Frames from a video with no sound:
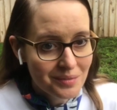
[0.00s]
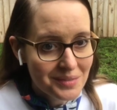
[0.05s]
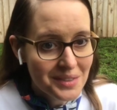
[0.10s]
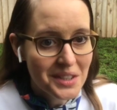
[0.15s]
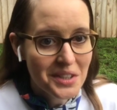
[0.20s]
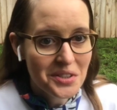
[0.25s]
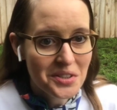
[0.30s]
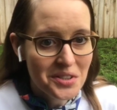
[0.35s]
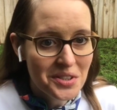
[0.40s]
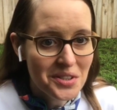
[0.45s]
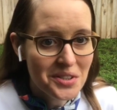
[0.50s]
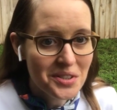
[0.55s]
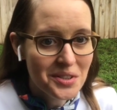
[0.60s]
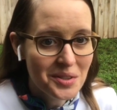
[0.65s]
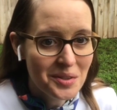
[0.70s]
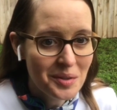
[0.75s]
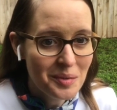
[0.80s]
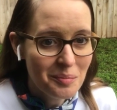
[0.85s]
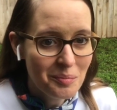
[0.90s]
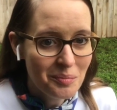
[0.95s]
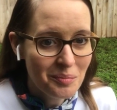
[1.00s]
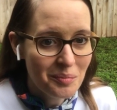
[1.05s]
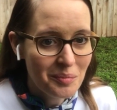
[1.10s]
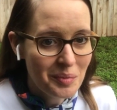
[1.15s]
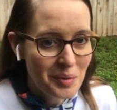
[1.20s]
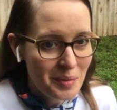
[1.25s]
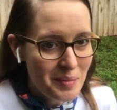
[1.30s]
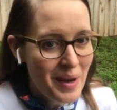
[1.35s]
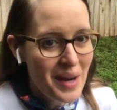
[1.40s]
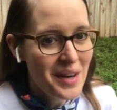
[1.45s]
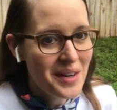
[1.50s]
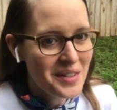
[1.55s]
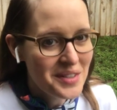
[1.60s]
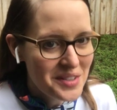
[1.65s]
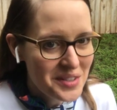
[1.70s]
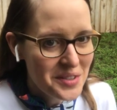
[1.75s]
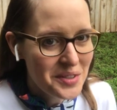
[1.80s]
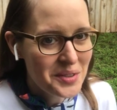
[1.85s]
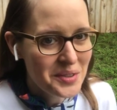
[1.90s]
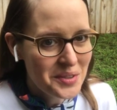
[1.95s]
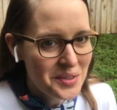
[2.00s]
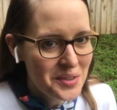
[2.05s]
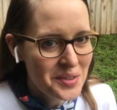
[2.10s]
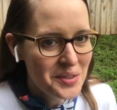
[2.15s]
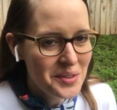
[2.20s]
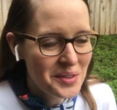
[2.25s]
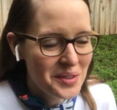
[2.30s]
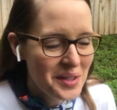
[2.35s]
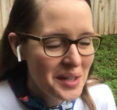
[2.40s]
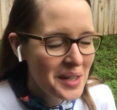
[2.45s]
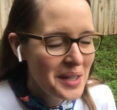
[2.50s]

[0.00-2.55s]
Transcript: because she's prepared. She's a good student.